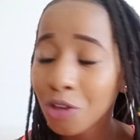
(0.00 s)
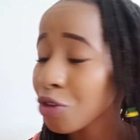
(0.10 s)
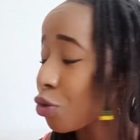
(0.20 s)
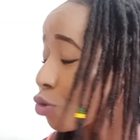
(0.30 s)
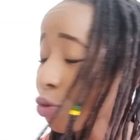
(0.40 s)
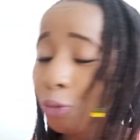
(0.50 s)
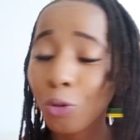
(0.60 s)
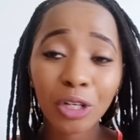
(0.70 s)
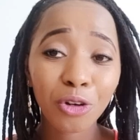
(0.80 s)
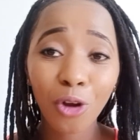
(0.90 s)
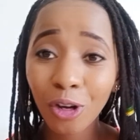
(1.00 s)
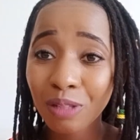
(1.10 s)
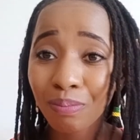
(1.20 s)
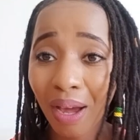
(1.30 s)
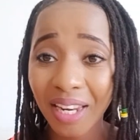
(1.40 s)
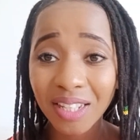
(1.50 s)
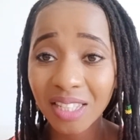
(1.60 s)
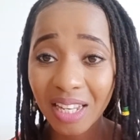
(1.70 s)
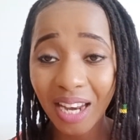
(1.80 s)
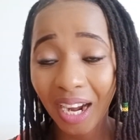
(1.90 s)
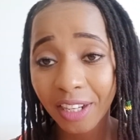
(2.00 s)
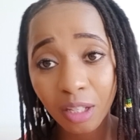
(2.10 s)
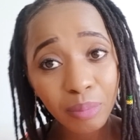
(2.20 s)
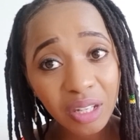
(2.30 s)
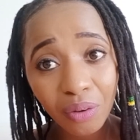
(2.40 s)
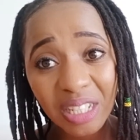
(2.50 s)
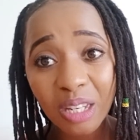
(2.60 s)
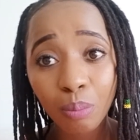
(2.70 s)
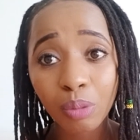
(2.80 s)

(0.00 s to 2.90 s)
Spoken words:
you will not manage in academic writing,